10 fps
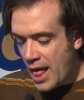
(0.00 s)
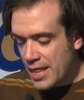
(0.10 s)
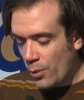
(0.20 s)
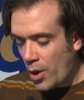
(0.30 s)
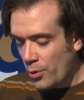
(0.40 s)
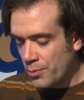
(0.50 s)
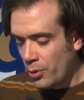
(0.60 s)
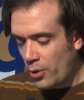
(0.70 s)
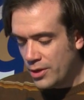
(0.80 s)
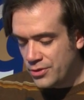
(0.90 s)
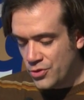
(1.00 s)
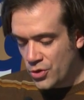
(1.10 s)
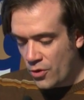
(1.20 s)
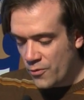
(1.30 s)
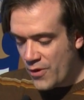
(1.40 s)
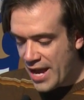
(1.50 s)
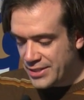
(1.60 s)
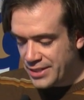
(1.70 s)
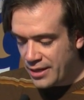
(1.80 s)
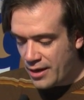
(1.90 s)
They went with boys who drove
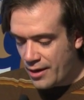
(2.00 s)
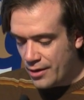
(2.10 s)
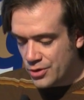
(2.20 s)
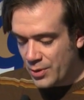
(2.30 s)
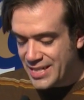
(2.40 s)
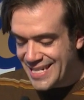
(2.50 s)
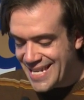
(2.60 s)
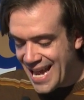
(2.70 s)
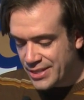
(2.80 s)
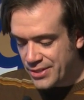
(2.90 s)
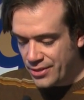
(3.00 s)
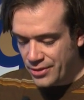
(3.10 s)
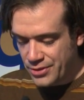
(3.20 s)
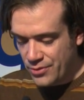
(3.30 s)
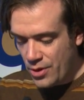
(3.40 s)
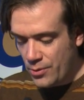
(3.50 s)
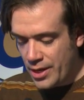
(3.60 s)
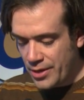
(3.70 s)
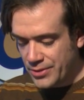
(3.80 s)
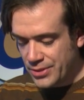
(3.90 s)
fast cars, went to dance halls and
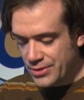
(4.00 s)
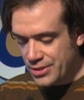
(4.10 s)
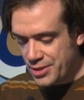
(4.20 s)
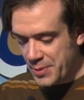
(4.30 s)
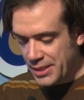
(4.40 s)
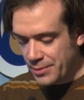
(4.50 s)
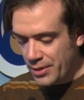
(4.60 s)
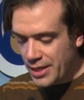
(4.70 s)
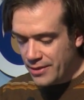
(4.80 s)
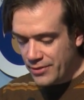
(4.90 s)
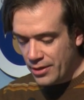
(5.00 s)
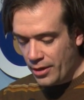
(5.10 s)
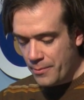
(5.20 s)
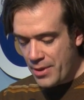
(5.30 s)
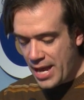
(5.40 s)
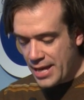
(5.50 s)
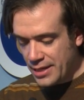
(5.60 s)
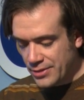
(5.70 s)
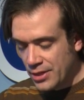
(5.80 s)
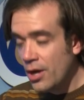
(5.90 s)
roadhouses, and spent the money of their
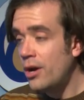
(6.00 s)
companions,